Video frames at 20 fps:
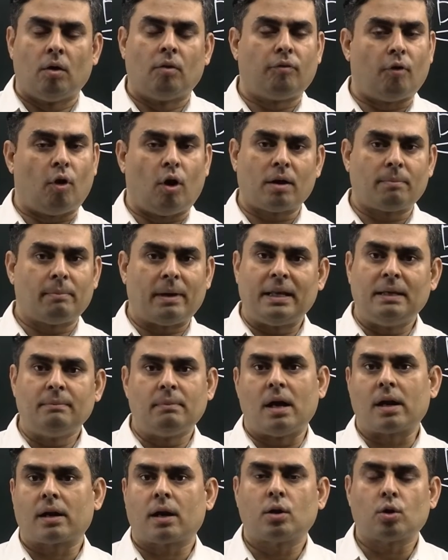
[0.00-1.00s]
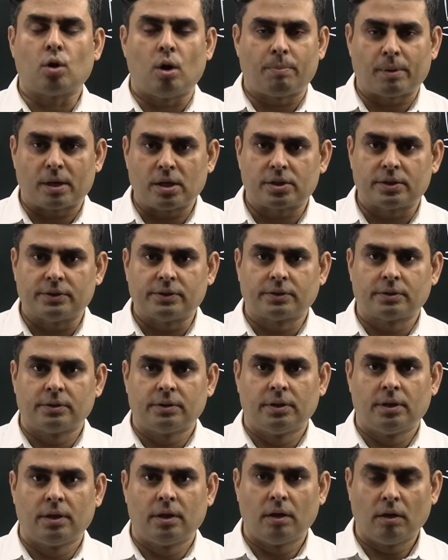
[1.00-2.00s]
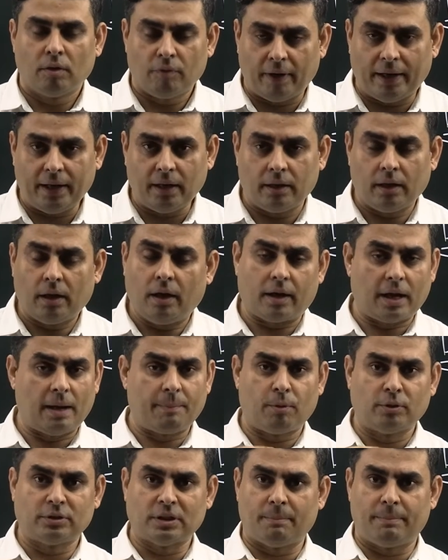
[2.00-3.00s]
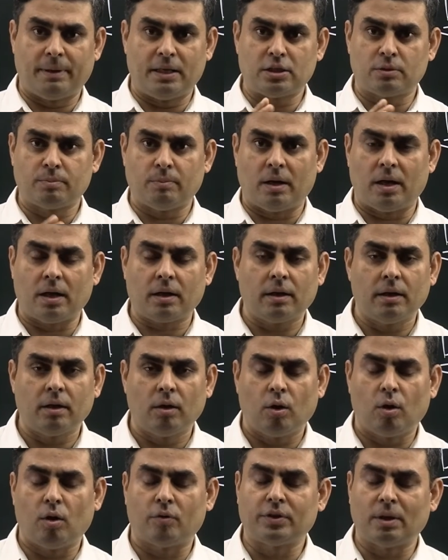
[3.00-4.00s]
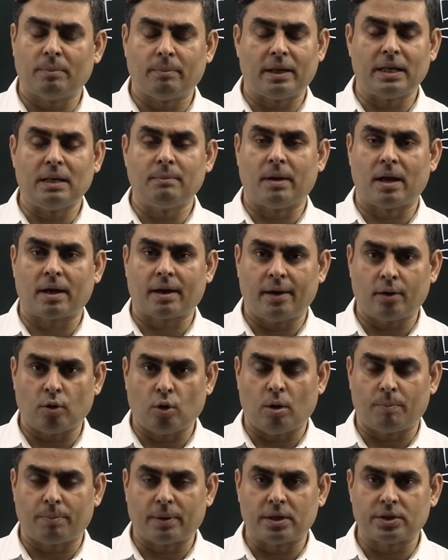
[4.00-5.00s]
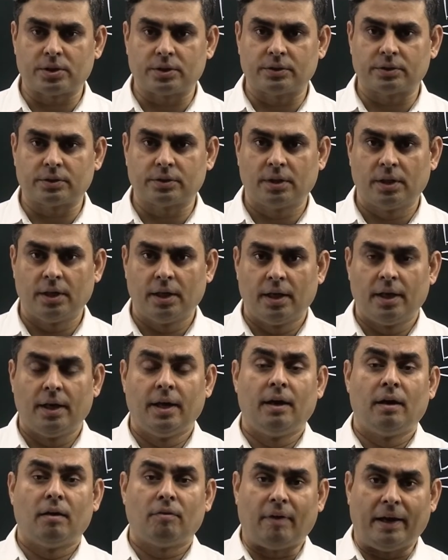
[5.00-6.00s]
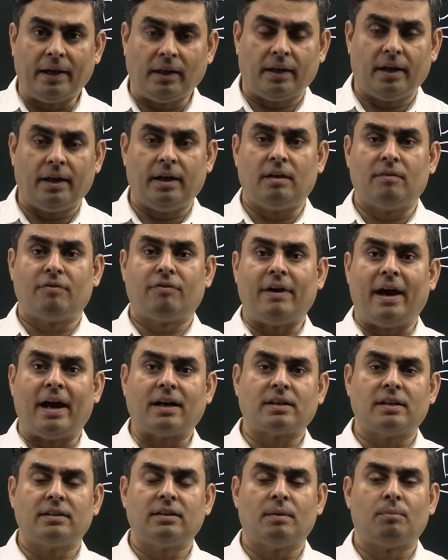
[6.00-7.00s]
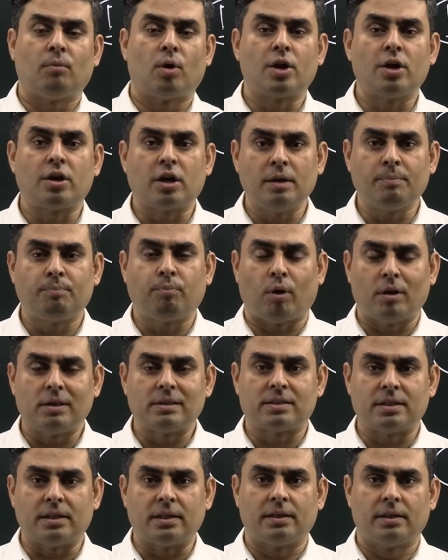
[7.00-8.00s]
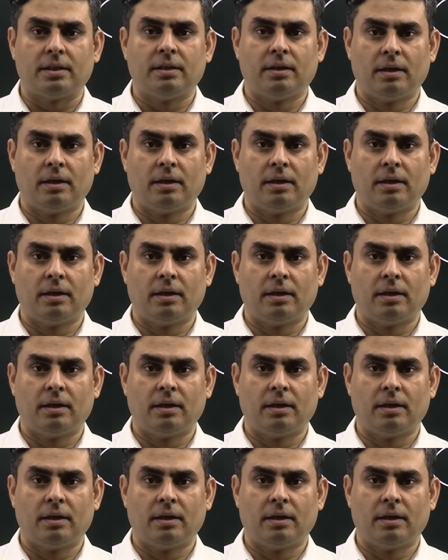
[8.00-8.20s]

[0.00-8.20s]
for money market operations. Fine. Repo is a benchmark of the money market operations. Fine. In fact, in the monetary policy